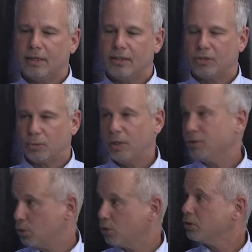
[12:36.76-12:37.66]
And so we have
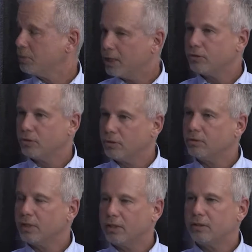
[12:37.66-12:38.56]
a tourism council
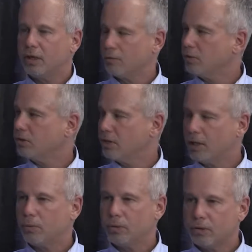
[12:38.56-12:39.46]
that governs
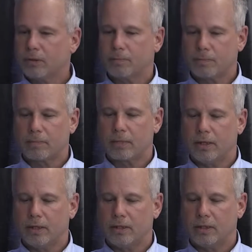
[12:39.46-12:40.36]
that work.
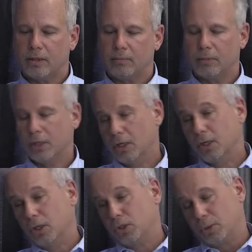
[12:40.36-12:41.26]
And um,
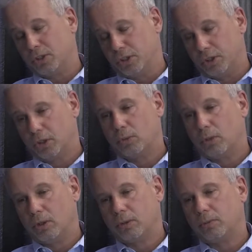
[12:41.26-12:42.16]
twice a year,
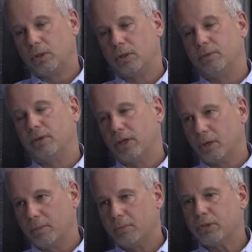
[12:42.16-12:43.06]
we'll, we'll invite
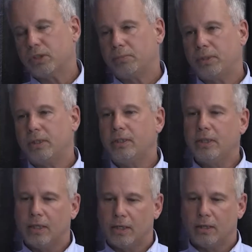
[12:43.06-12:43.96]
our membership
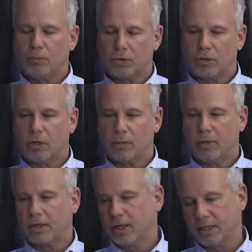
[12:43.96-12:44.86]
in and we'll talk
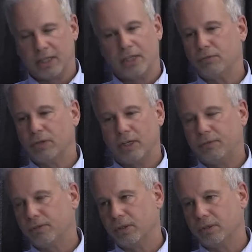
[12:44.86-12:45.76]
about kind of getting
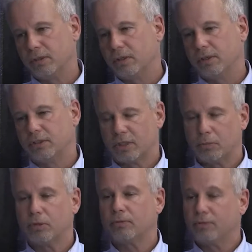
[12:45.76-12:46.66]
ready for the, the
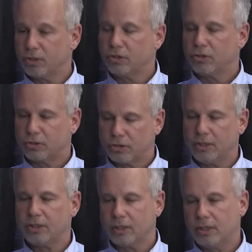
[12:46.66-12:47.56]
summer visitor
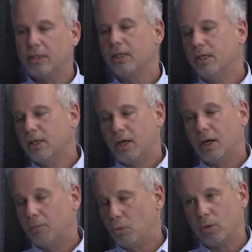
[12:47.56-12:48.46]
season.
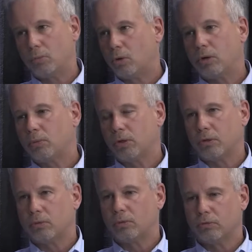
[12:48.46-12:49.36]
Uh, more and more,
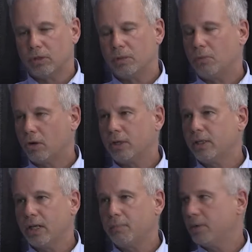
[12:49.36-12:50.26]
we're, we're really
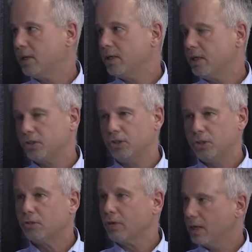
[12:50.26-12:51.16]
marketing Cape Ann as a
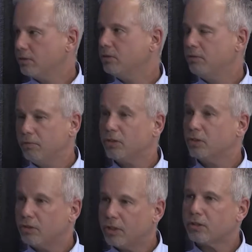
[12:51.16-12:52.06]
year round
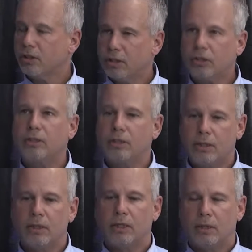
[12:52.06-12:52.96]
visitor destination.
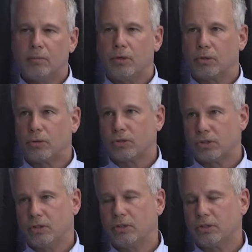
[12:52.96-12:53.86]
But of course,
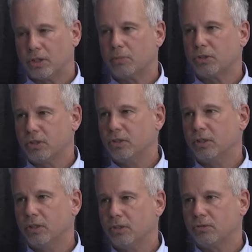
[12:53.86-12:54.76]
still the summer
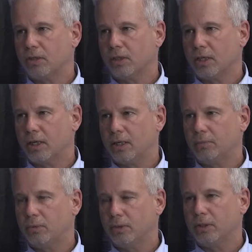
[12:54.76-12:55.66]
season is really the high
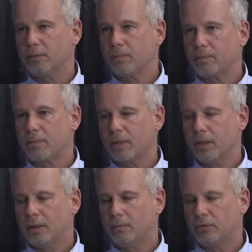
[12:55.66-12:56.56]
point
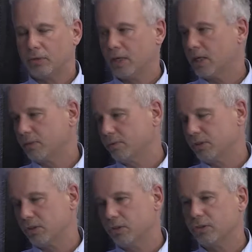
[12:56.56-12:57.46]
um, for a lot of our
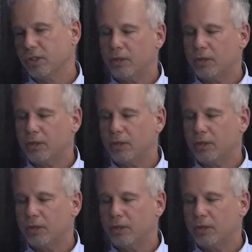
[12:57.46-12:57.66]
visitors.